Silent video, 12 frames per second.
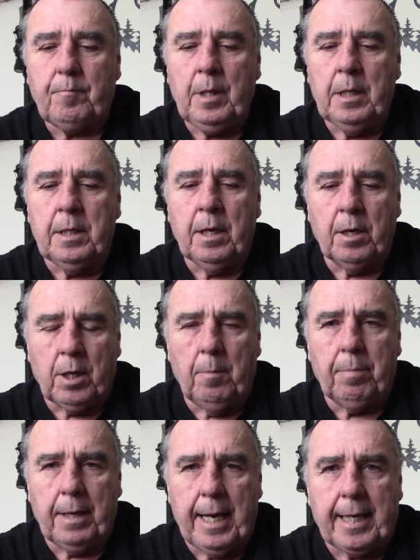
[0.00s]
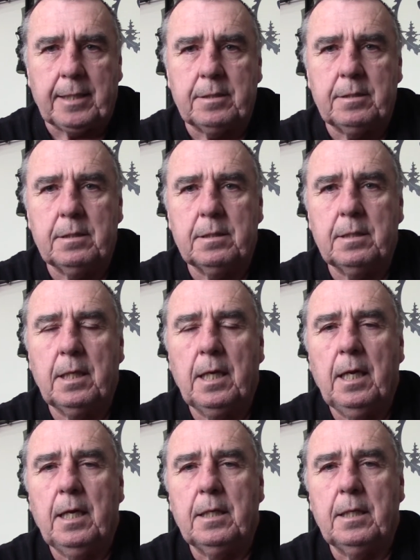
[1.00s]
They're complex.
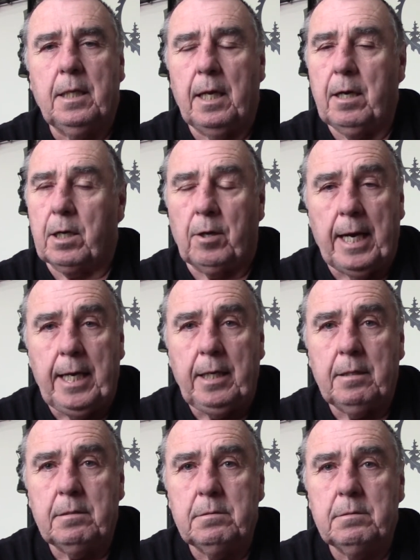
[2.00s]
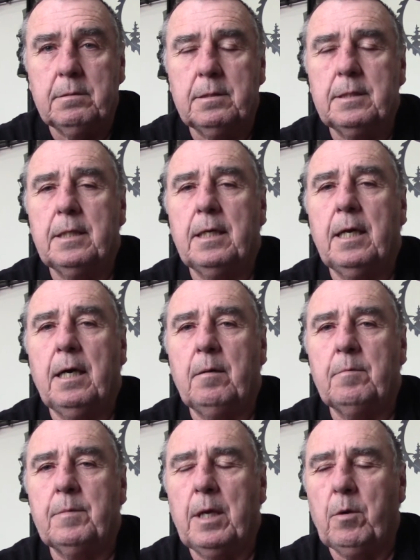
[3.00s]
They're great.
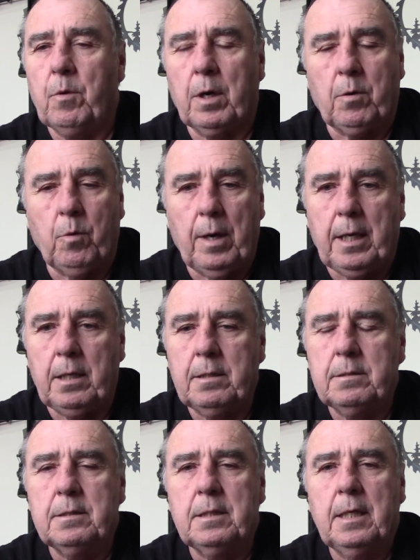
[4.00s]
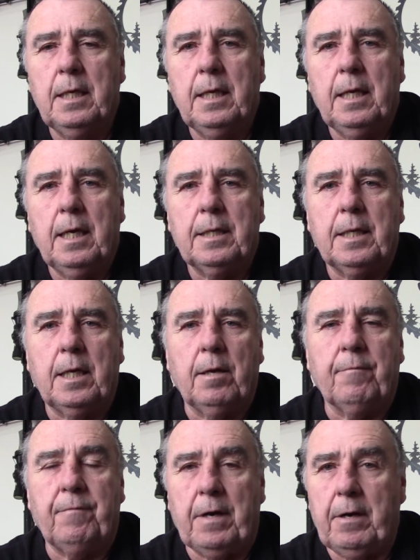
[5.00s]
They work well. They're
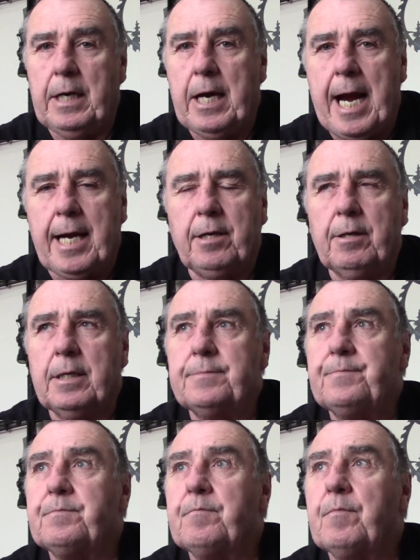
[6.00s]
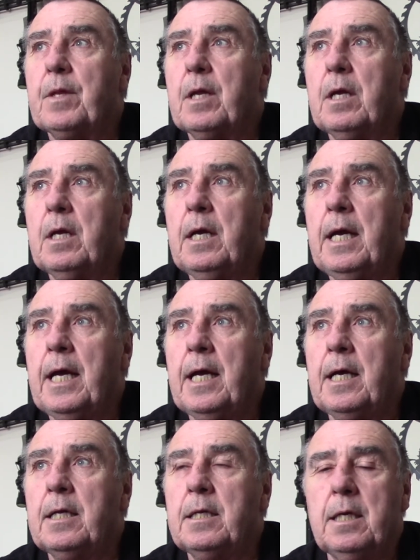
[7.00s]
very accurate,
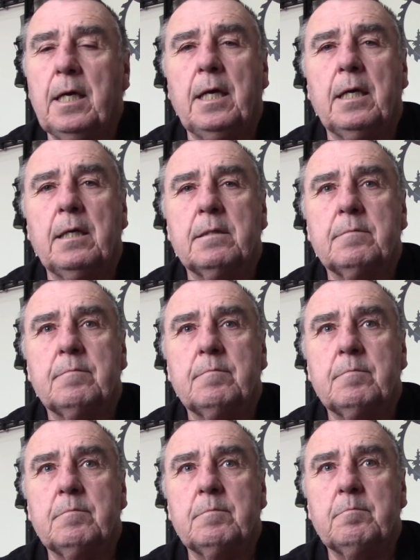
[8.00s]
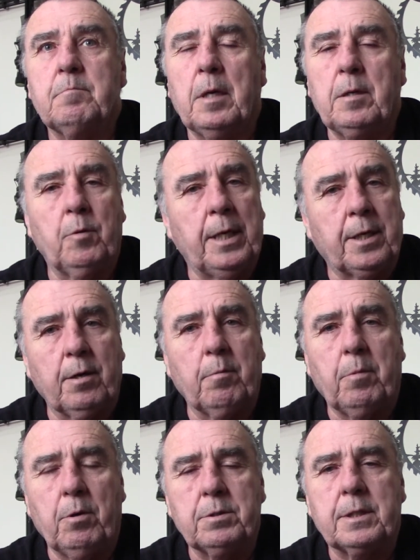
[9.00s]
and but recurve
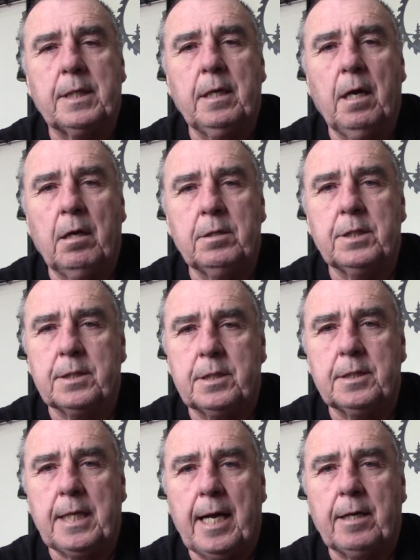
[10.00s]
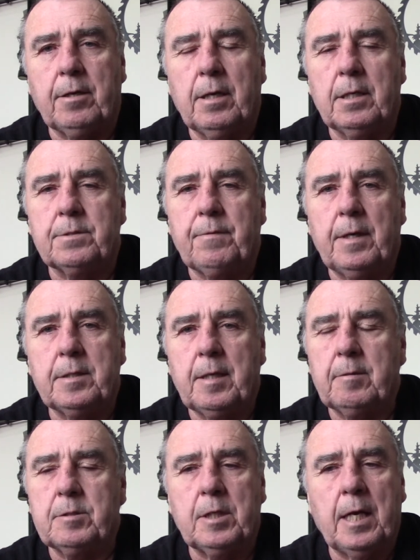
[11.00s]
bows are just as accurate as far as
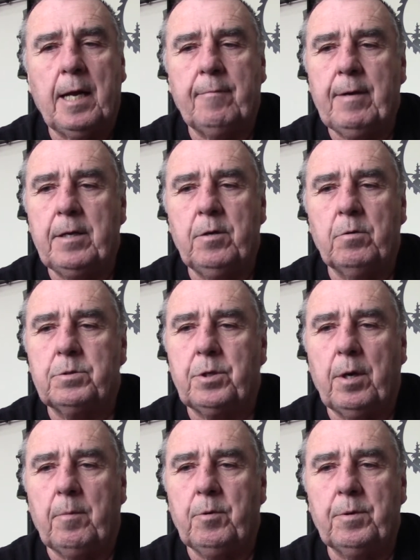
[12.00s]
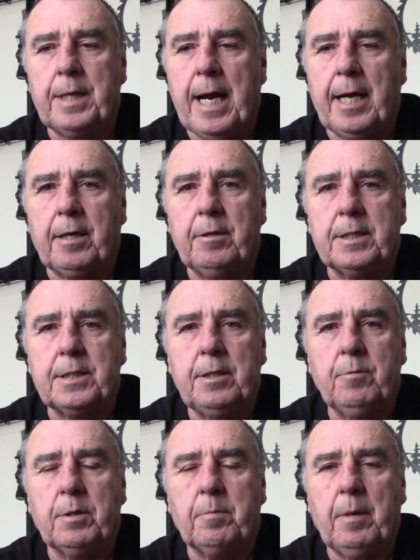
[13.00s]
I'm concerned. I've had no trouble with accuracy
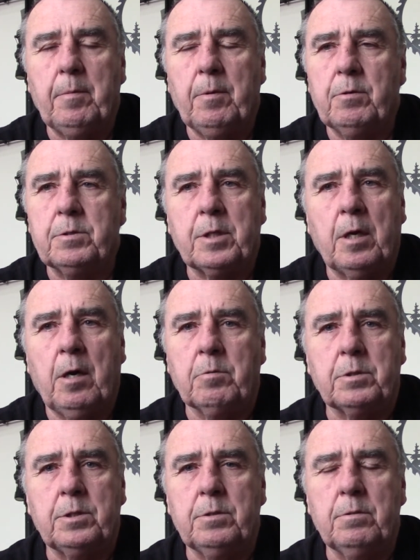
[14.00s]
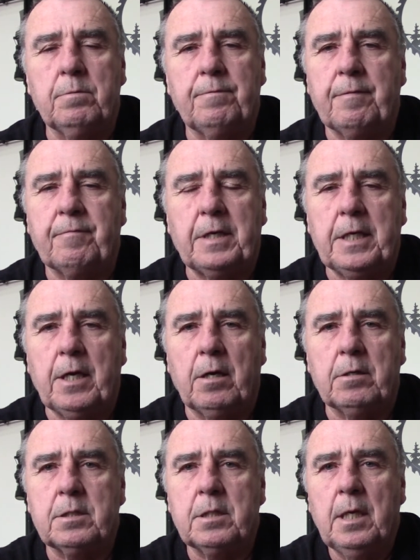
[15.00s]
with my bows out to 50
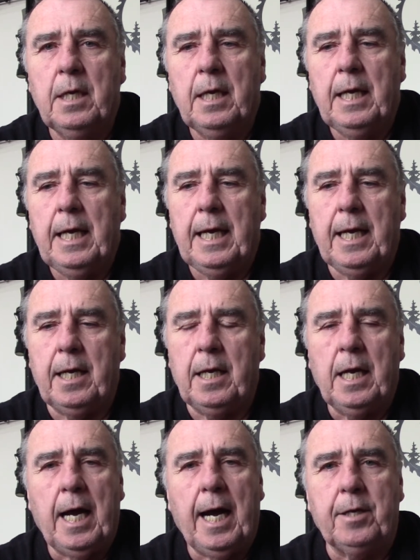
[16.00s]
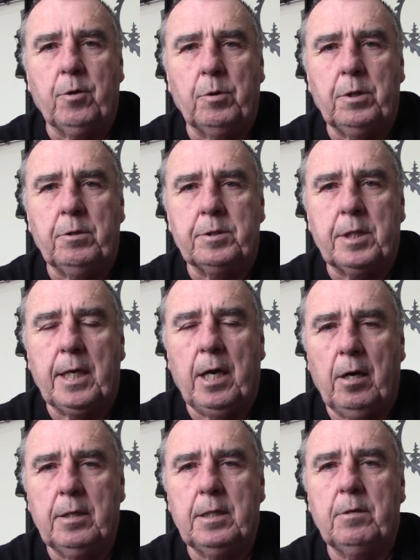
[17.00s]
yards. And I don't usually
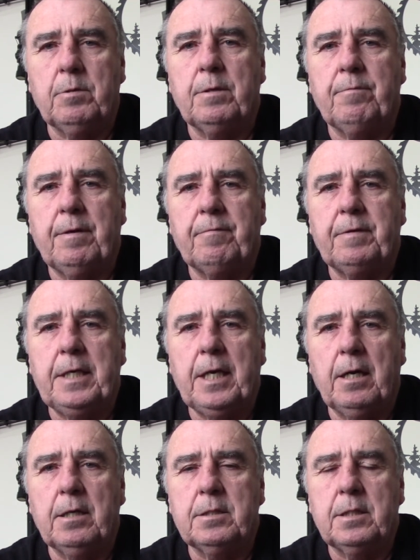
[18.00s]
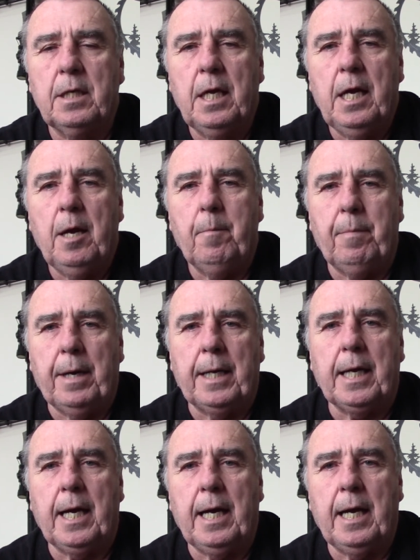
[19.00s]
hunt out to 50 yards,
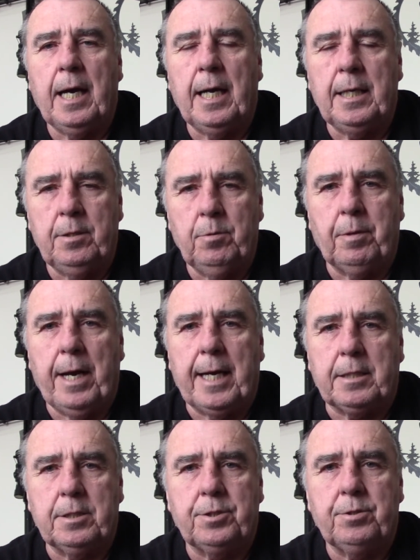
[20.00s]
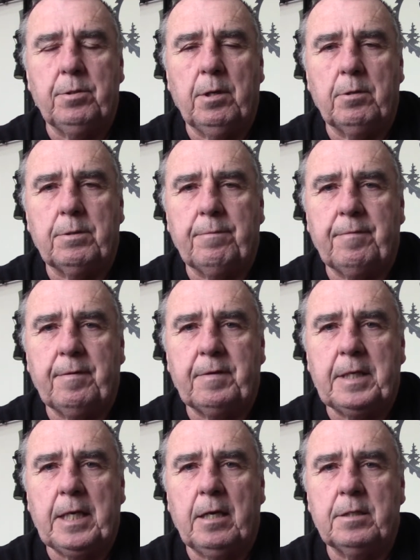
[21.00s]
but I do practice shoot out to
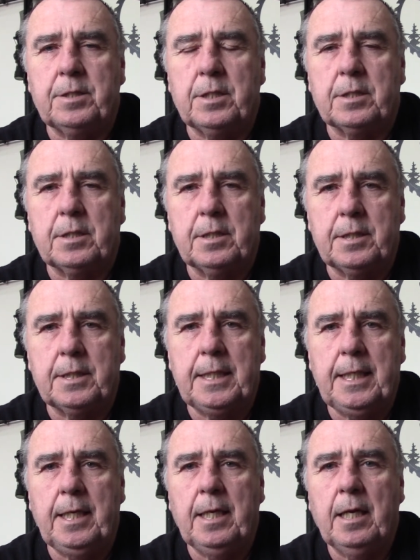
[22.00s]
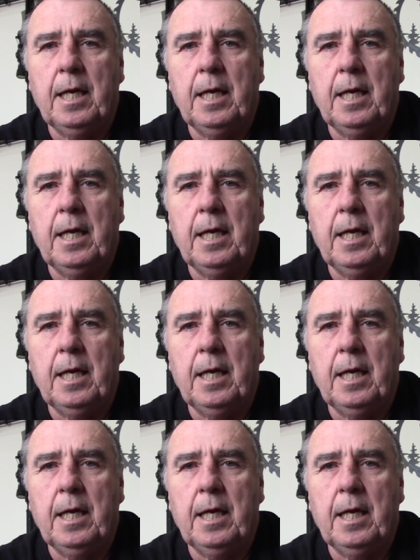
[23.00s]
50 yards just to see